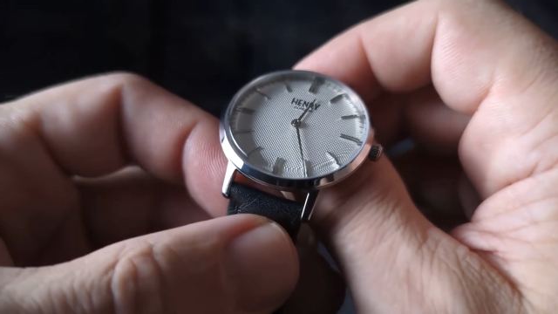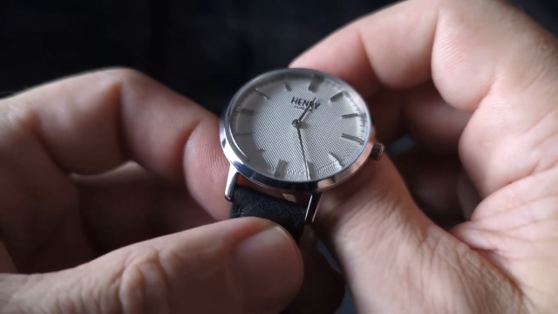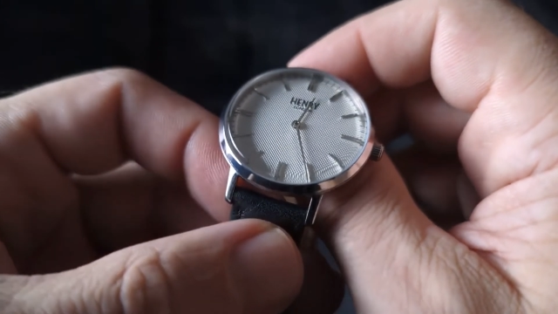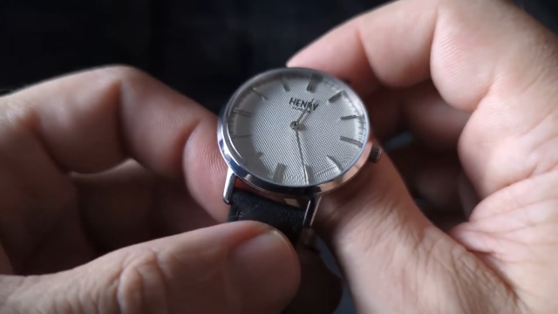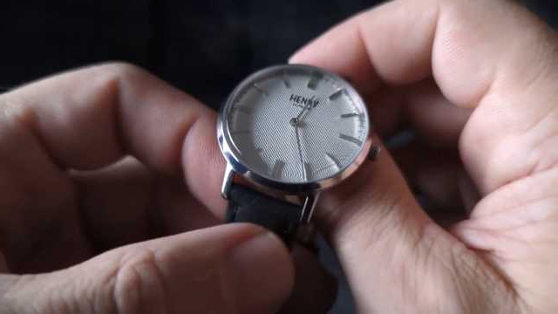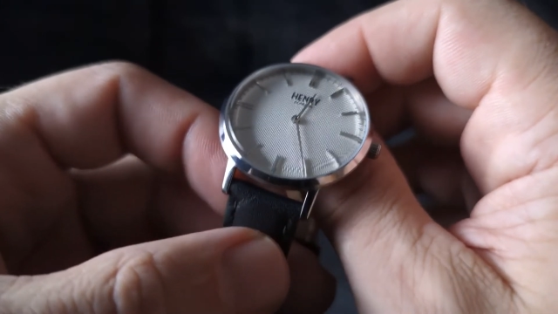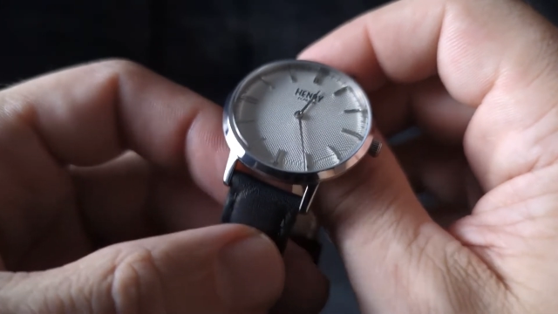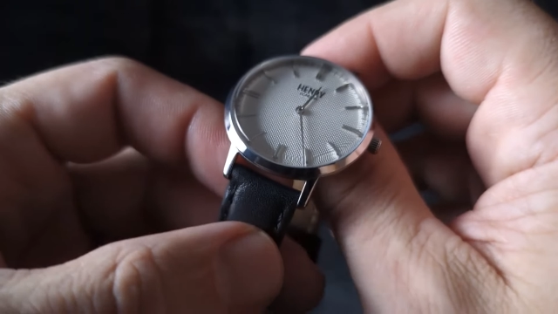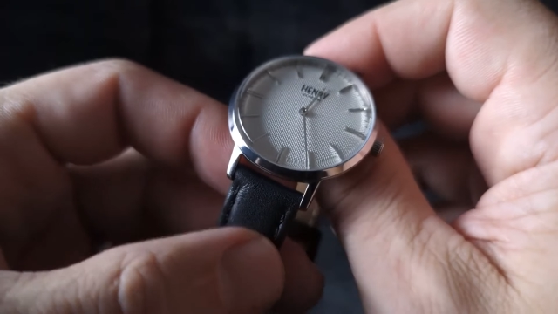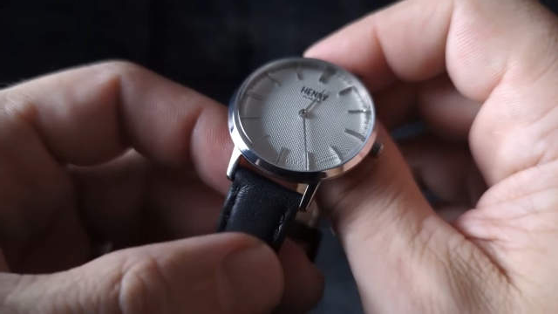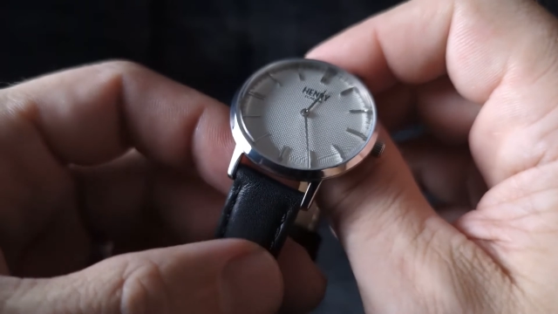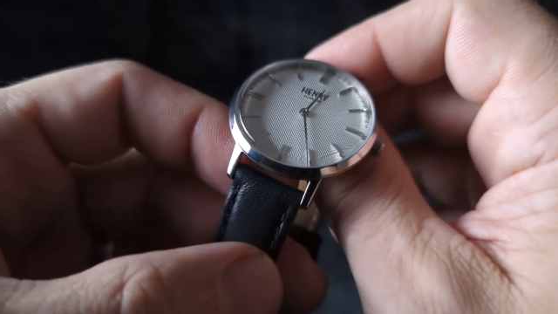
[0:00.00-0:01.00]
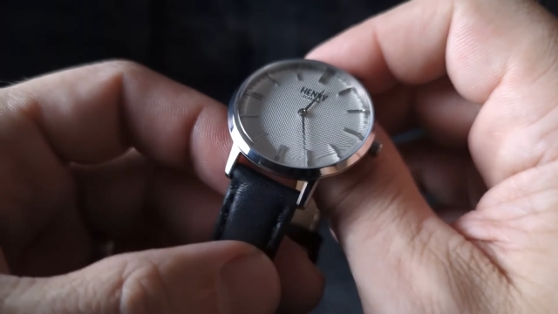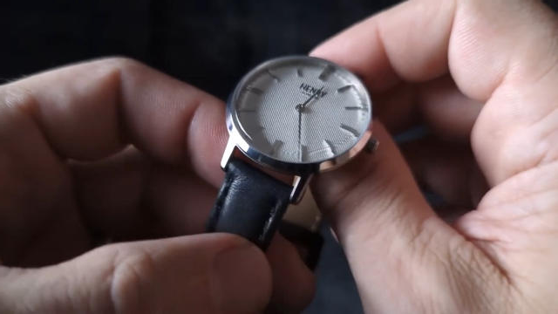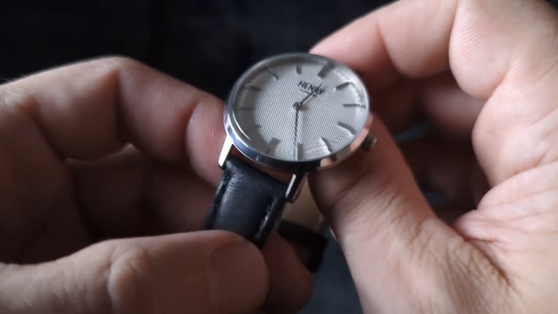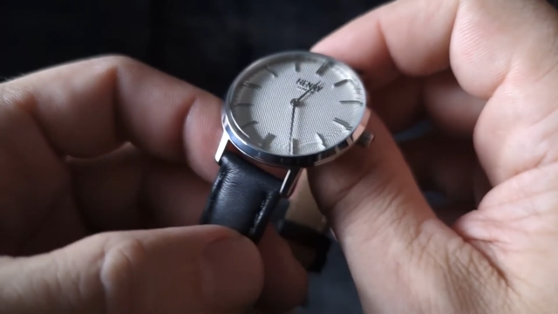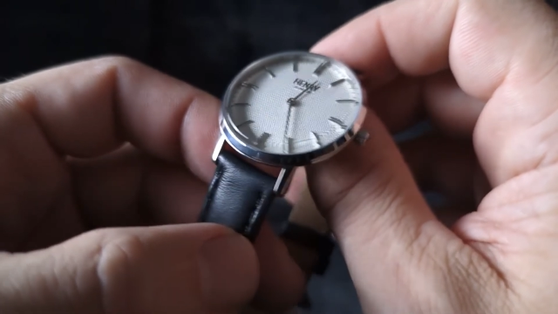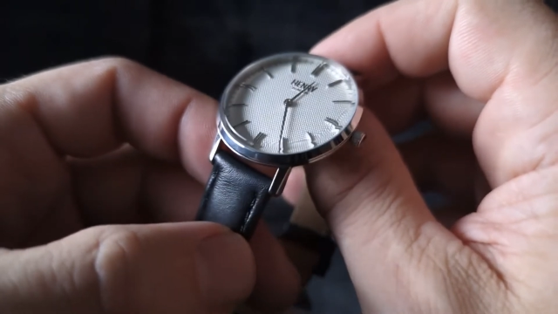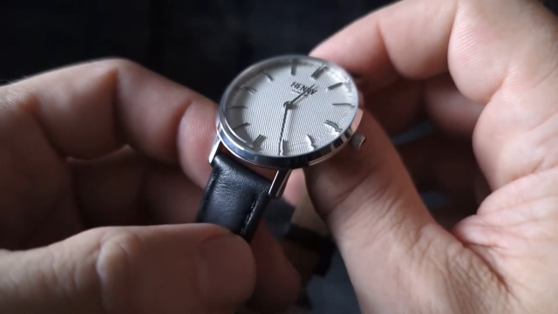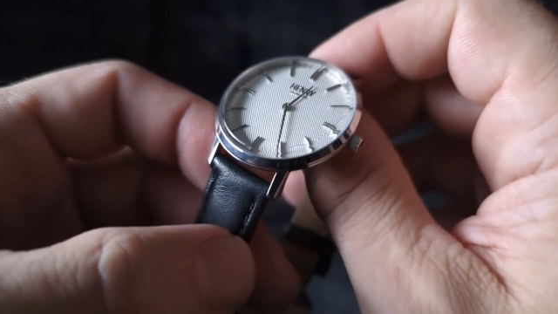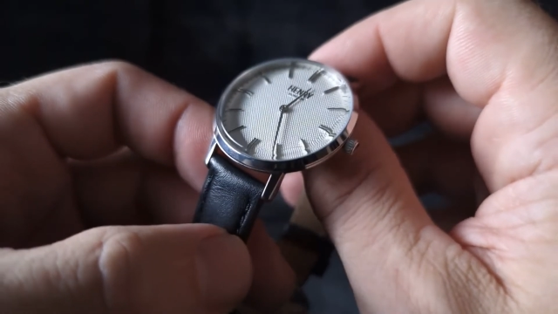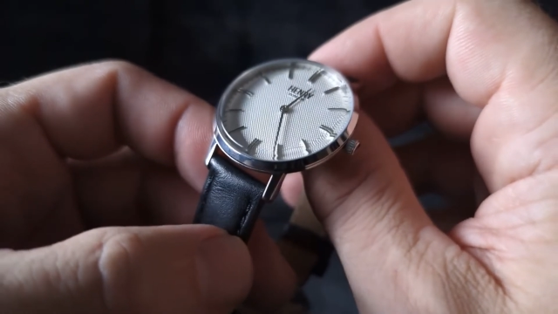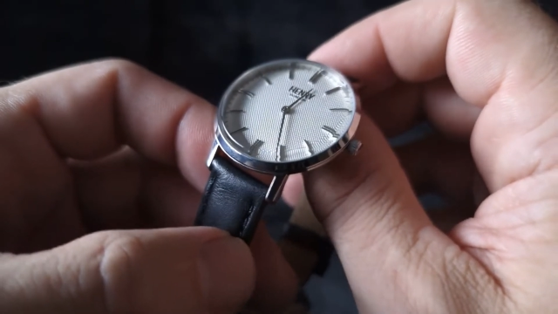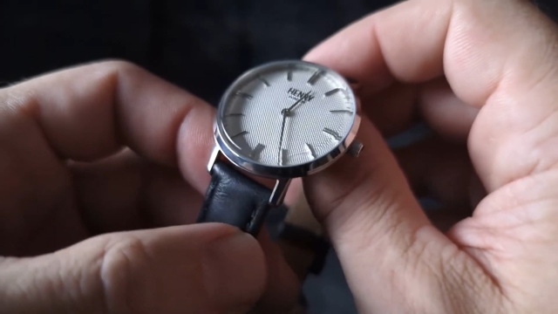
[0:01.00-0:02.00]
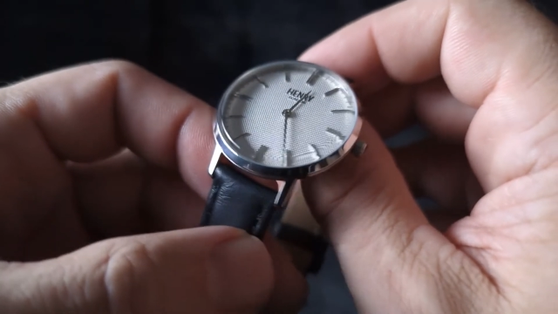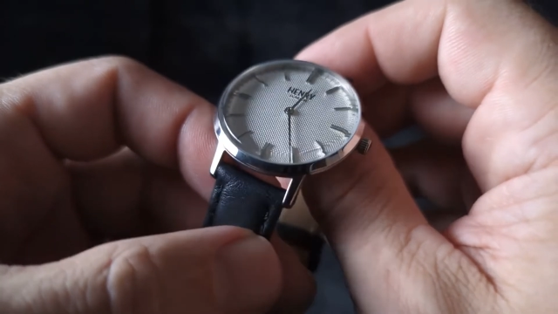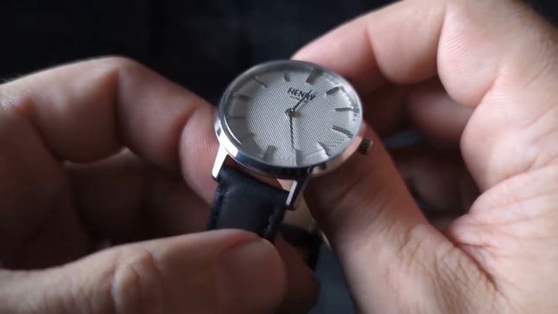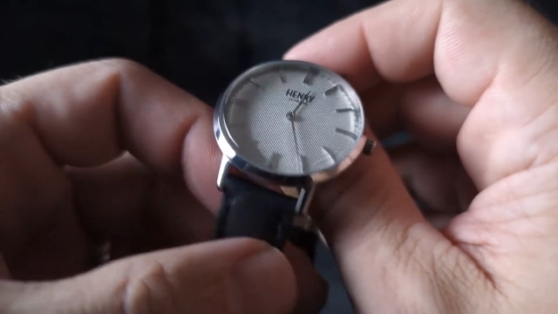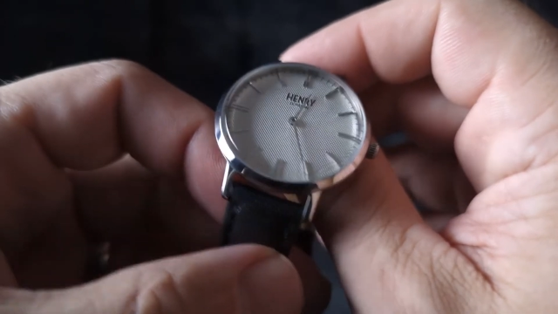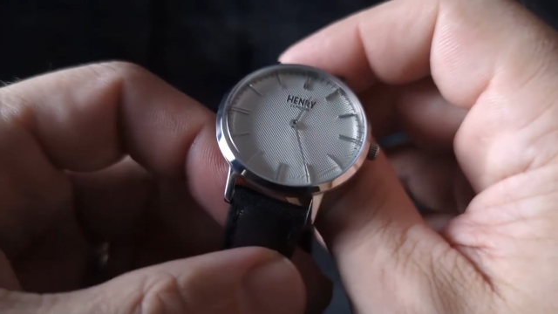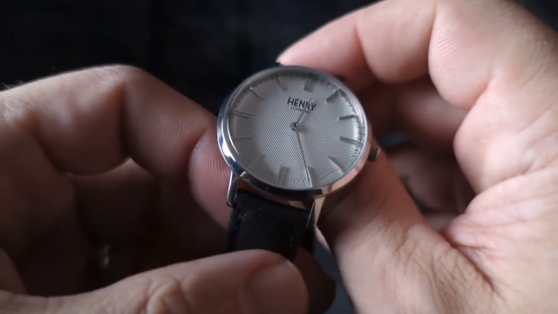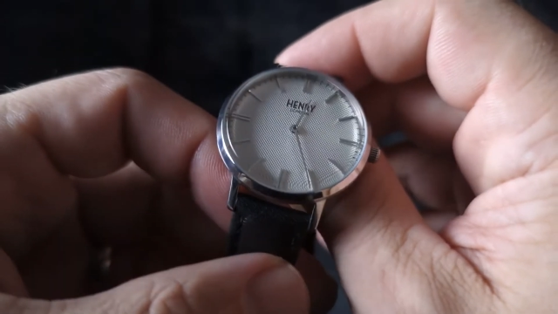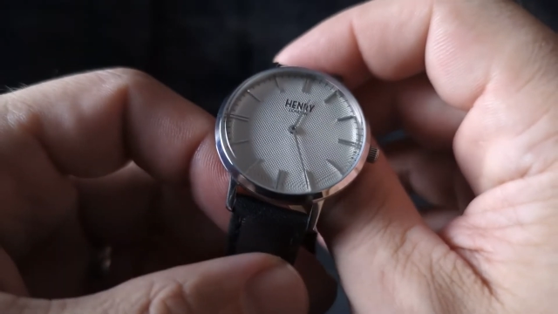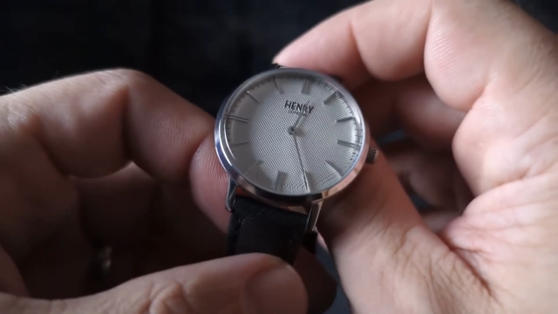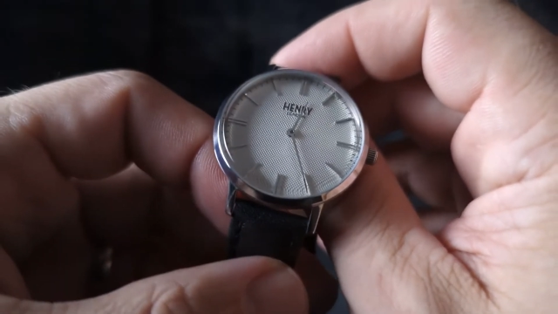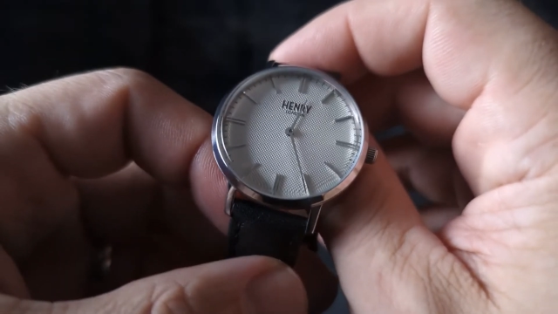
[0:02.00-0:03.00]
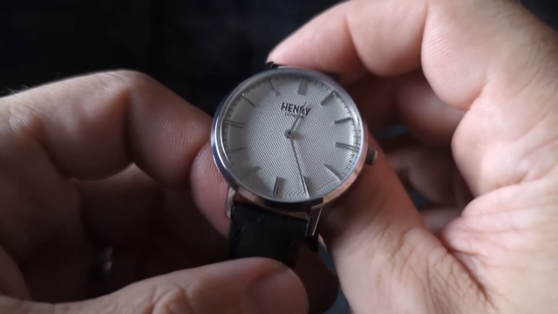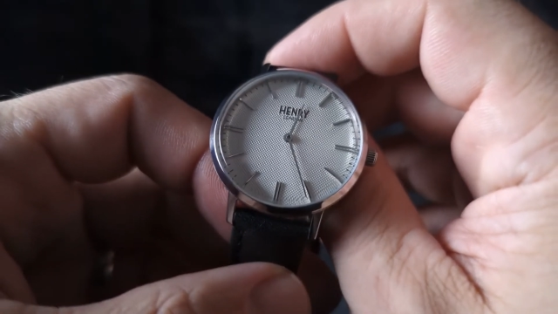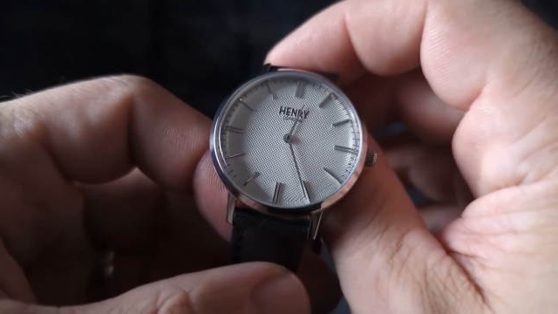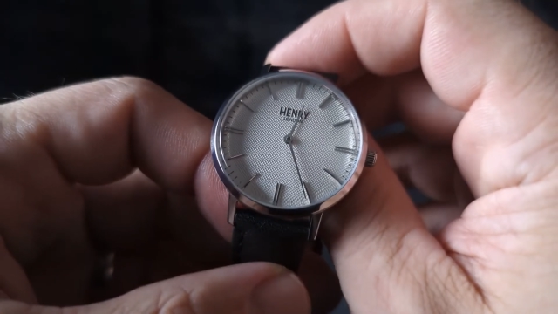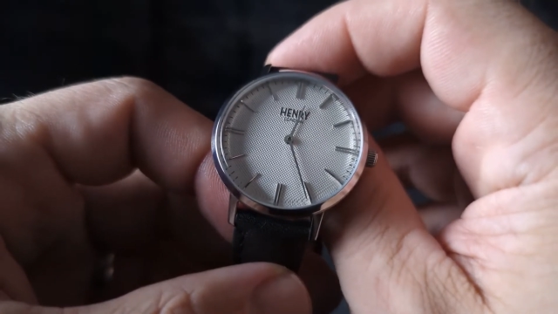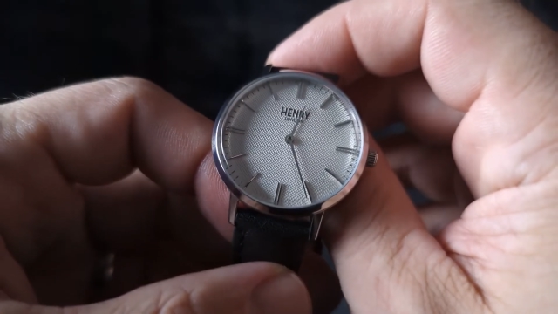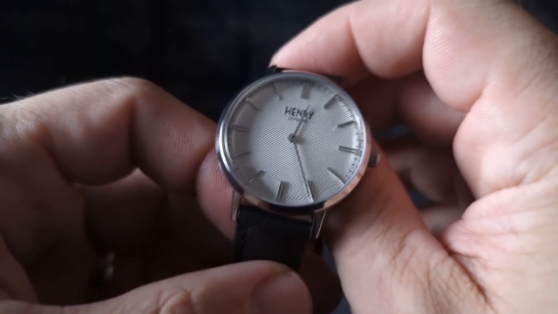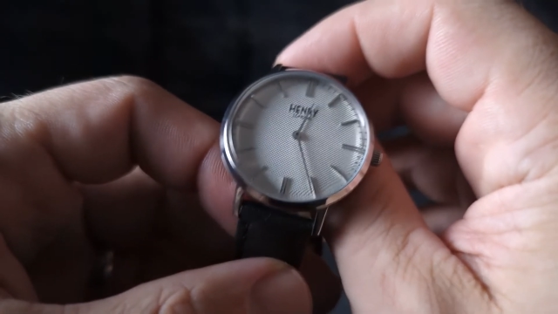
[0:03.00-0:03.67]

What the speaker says: No face is visible, so there are no lips to read.